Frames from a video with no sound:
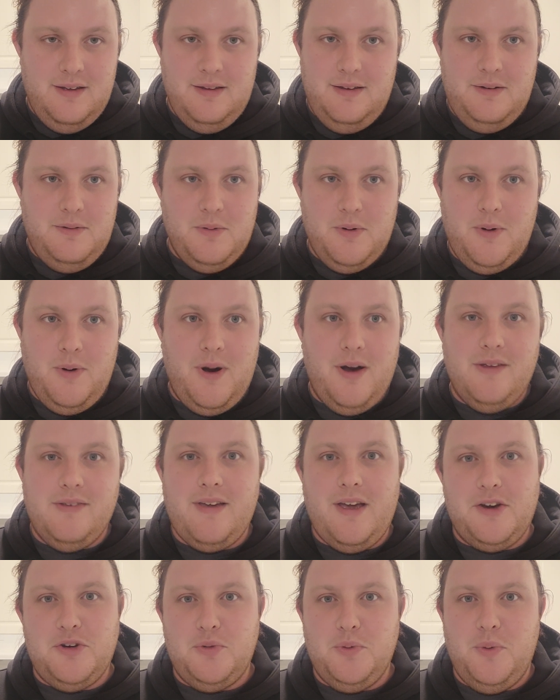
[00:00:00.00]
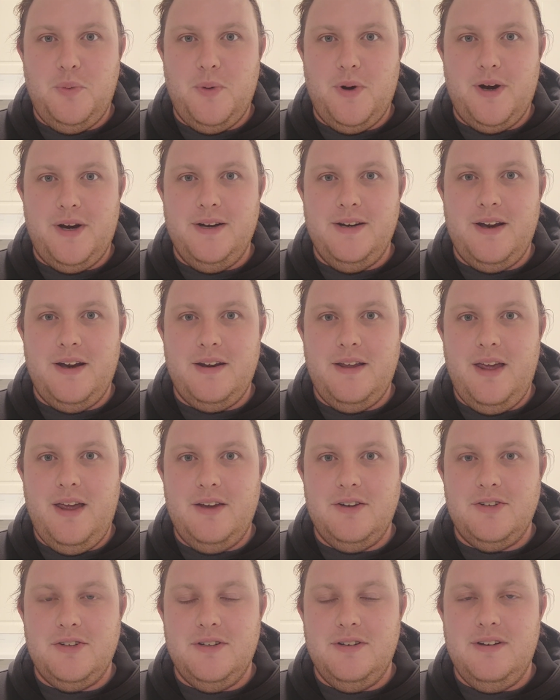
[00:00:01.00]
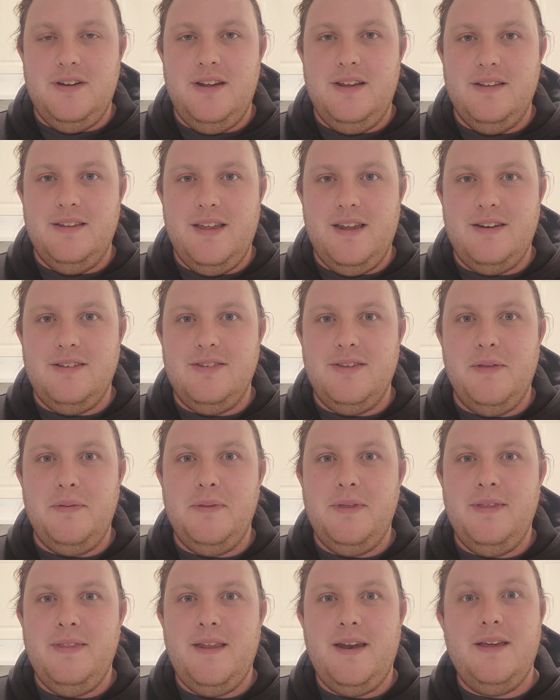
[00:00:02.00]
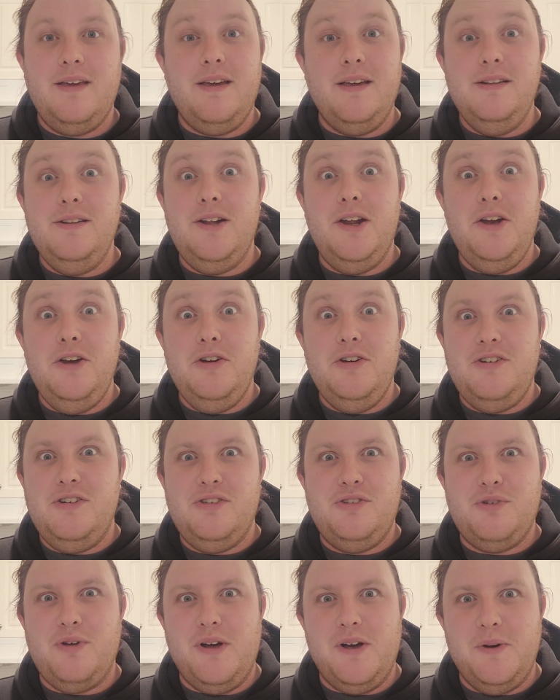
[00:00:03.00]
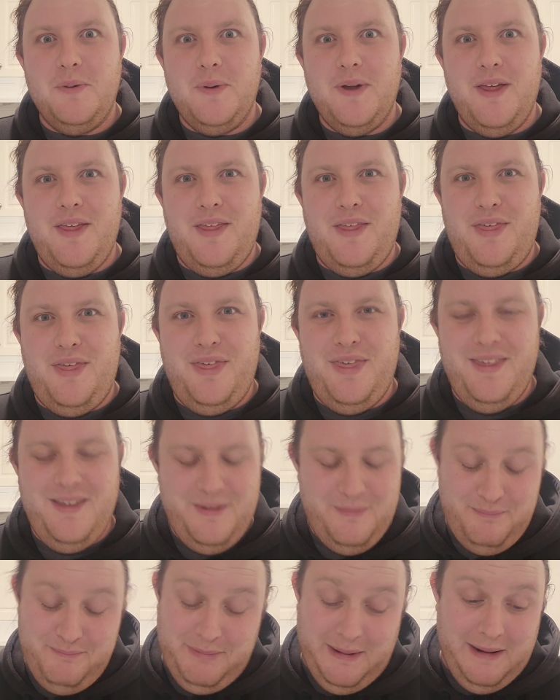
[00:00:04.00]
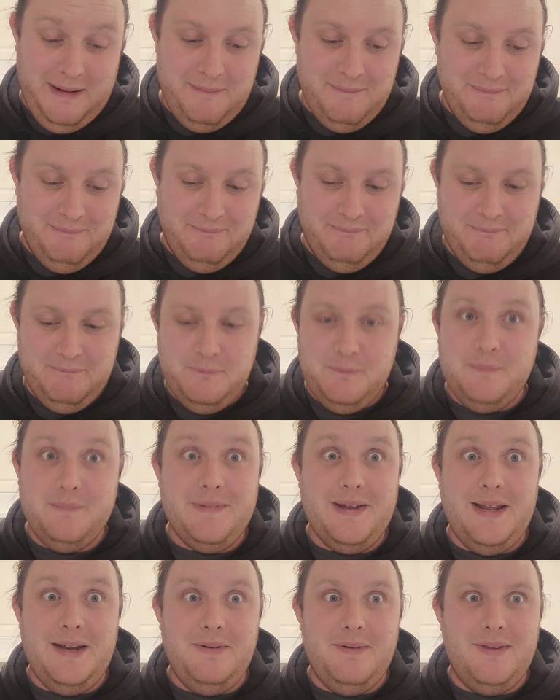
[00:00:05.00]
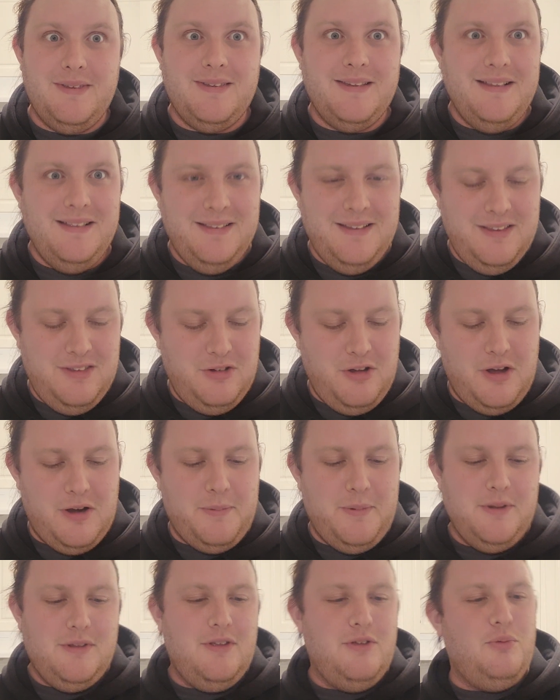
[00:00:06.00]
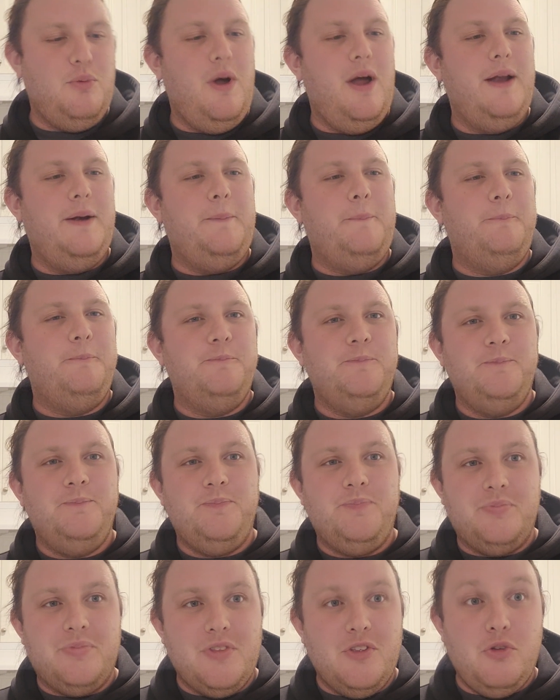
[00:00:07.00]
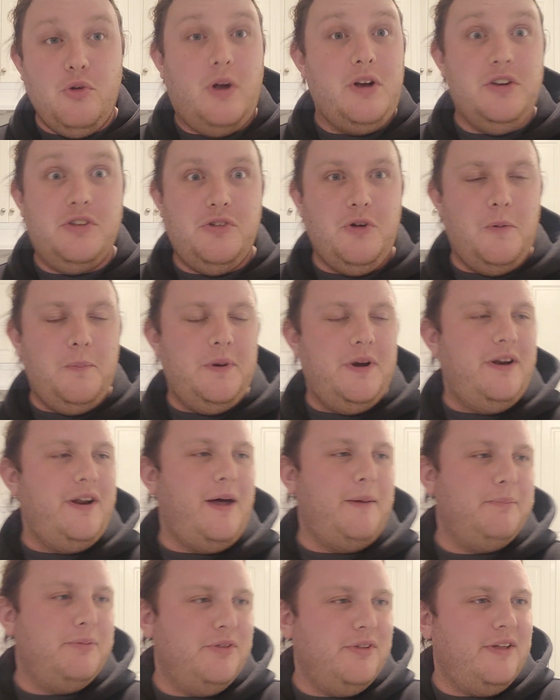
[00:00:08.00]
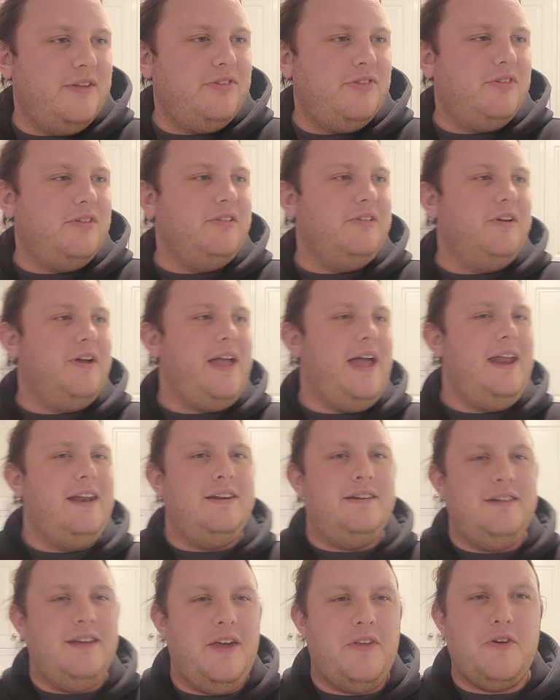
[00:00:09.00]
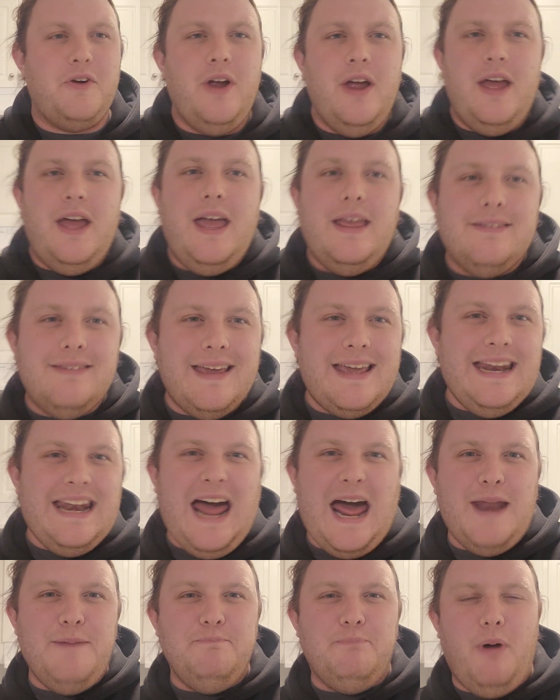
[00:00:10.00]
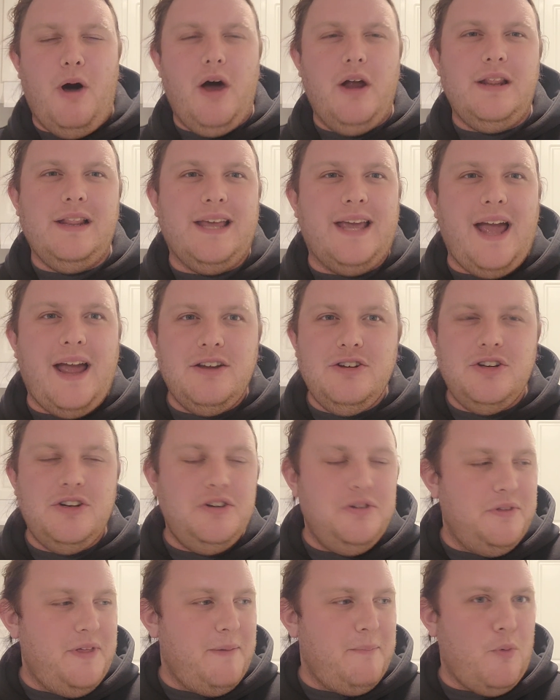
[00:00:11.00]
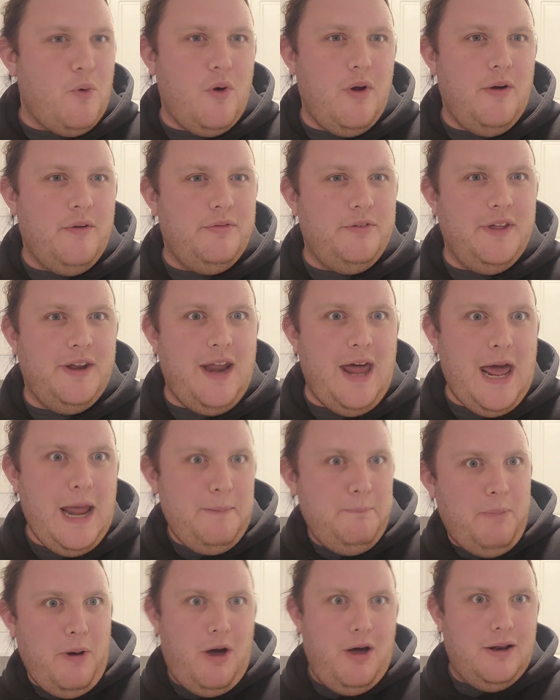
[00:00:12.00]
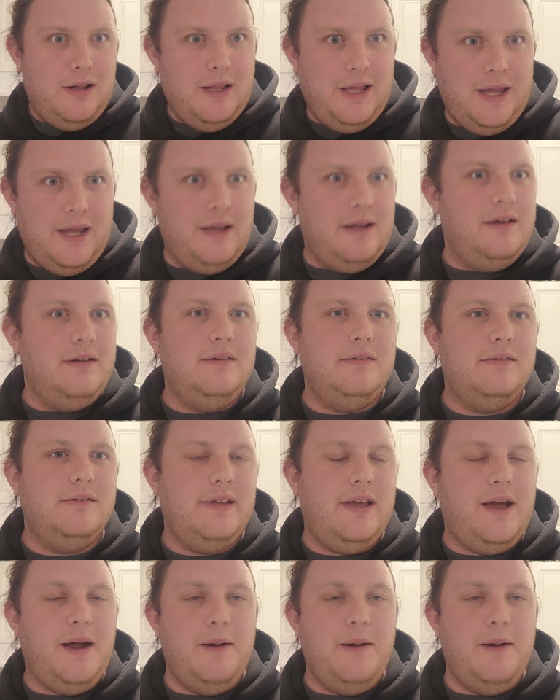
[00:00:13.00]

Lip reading: it requires actual work and dedication, and that is something that I continue to struggle with. But anyways, let's talk about this wine. So I just opened it up, so let's look at it together. It's like an unbottling. I should do that more often. Unbottling. Like